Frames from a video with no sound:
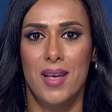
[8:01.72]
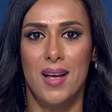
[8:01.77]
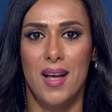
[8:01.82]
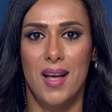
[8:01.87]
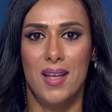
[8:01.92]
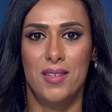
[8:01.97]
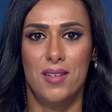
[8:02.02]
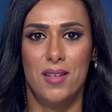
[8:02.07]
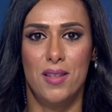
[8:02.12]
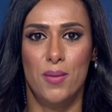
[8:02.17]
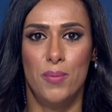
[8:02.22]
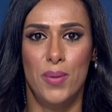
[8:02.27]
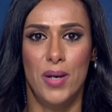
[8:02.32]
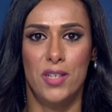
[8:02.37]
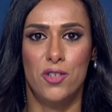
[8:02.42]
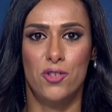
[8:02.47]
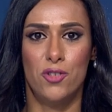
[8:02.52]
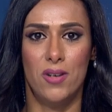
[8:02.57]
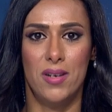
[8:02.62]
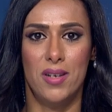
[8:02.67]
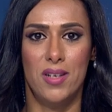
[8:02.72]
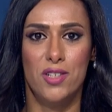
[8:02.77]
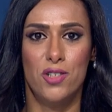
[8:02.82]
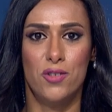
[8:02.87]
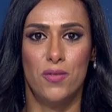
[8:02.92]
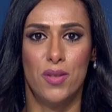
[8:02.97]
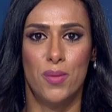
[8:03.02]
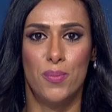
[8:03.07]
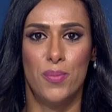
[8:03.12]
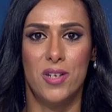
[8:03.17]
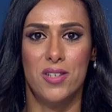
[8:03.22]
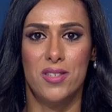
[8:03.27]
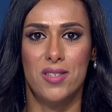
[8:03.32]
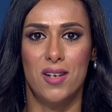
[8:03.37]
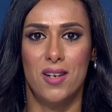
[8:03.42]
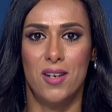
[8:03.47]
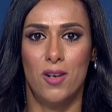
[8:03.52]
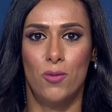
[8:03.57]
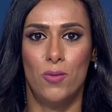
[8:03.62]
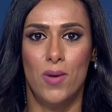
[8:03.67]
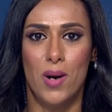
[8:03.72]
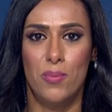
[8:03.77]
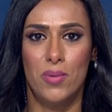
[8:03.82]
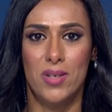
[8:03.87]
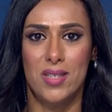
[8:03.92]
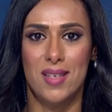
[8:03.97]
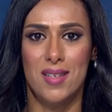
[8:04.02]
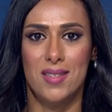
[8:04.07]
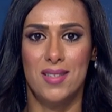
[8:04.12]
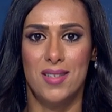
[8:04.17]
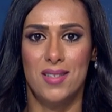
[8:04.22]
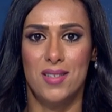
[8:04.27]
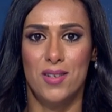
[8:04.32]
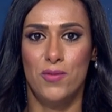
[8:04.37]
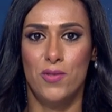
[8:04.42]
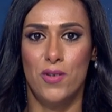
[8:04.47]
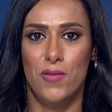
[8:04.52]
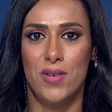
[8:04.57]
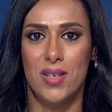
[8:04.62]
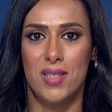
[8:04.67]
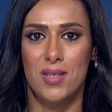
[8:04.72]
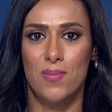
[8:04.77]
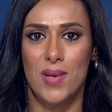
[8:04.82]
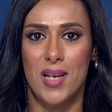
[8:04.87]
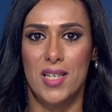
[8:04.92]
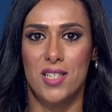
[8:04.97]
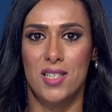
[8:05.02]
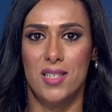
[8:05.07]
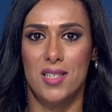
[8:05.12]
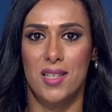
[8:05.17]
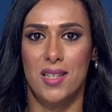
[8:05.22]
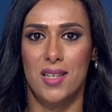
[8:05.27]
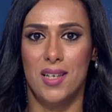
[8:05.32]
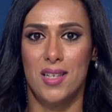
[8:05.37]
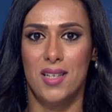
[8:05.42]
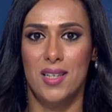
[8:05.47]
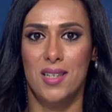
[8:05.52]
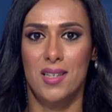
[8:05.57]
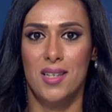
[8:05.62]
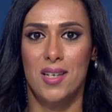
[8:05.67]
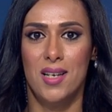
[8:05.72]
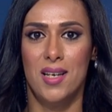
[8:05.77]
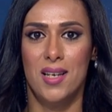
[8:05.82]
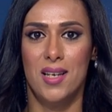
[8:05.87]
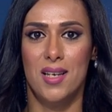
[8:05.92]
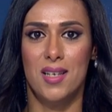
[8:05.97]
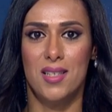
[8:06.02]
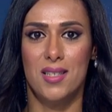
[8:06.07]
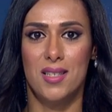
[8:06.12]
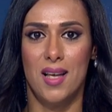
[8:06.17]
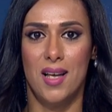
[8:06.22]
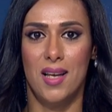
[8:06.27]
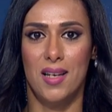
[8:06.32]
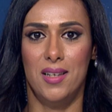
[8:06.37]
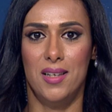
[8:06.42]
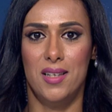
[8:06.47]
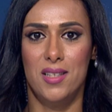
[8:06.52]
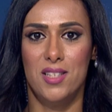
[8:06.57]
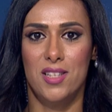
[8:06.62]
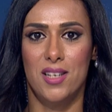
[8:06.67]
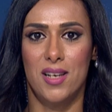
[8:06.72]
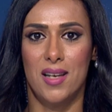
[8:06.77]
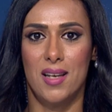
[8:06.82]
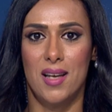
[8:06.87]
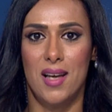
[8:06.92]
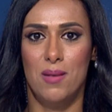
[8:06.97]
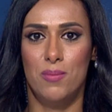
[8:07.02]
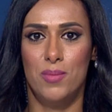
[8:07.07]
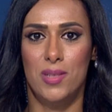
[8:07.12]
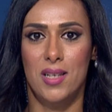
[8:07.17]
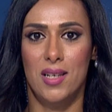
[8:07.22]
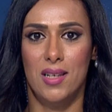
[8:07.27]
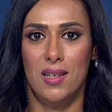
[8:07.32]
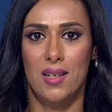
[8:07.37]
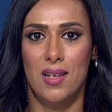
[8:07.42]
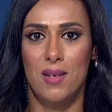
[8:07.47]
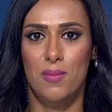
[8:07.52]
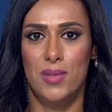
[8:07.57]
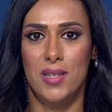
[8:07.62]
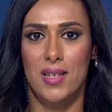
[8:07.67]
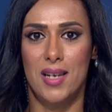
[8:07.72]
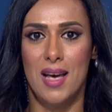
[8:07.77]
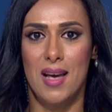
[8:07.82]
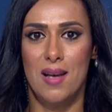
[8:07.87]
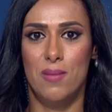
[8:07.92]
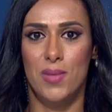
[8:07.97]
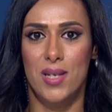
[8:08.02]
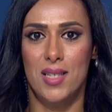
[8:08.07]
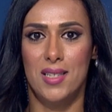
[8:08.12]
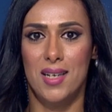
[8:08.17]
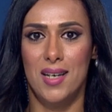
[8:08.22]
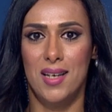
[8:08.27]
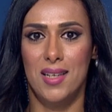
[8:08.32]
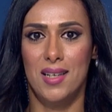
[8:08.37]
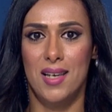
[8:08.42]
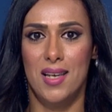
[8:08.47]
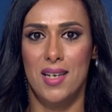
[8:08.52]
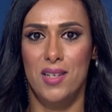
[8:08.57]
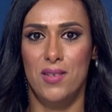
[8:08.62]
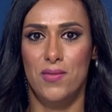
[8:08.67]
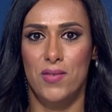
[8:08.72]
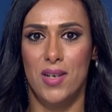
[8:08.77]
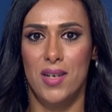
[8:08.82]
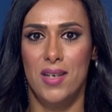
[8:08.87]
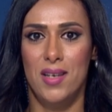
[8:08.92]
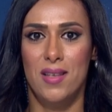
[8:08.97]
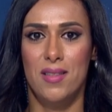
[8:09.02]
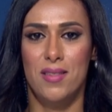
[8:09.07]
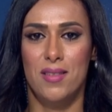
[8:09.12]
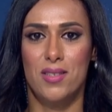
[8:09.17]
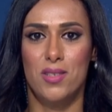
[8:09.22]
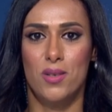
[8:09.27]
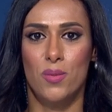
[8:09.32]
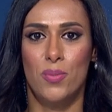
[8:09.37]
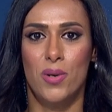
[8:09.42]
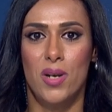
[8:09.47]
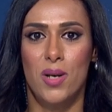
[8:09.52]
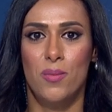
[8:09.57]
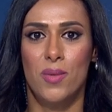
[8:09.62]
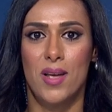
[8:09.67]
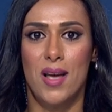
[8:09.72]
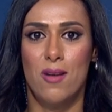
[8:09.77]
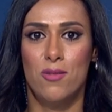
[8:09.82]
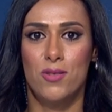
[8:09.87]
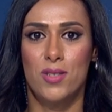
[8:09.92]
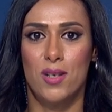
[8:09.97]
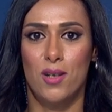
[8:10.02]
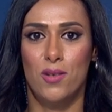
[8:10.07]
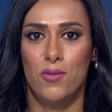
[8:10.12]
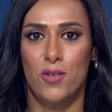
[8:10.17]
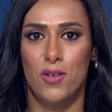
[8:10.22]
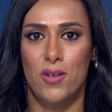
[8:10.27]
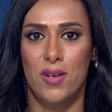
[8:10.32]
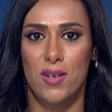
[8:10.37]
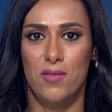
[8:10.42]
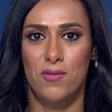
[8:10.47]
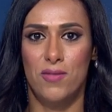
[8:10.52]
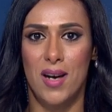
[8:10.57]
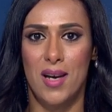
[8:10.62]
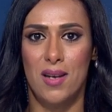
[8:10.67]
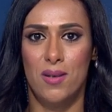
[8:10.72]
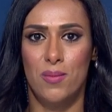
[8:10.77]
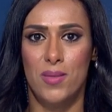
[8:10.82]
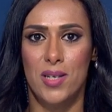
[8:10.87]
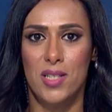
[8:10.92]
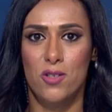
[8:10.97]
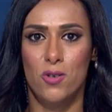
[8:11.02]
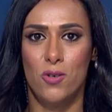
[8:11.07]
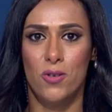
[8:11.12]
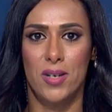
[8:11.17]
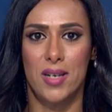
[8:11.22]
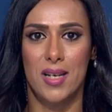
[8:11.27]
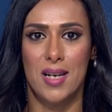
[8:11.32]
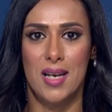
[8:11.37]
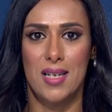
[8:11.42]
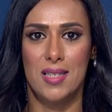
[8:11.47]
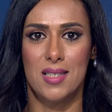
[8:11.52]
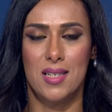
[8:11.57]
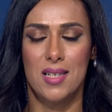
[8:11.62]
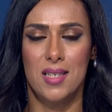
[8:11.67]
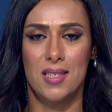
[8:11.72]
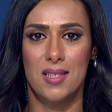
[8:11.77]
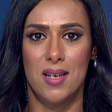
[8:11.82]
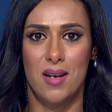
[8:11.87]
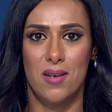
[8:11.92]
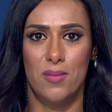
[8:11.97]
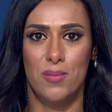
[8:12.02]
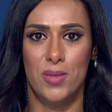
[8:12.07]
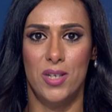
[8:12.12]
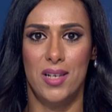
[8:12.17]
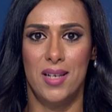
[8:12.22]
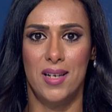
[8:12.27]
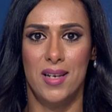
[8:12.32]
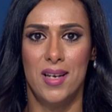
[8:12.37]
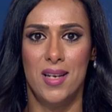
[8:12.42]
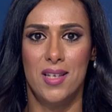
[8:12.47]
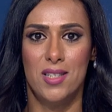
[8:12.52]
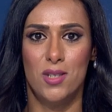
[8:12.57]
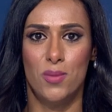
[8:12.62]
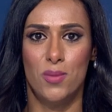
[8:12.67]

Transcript: under the patronage of the personal representative of His Majesty the King, His Highness Sheikh Abdullah bin Hamad Al Khalifa, the Supreme Council for Environment organized a ceremony to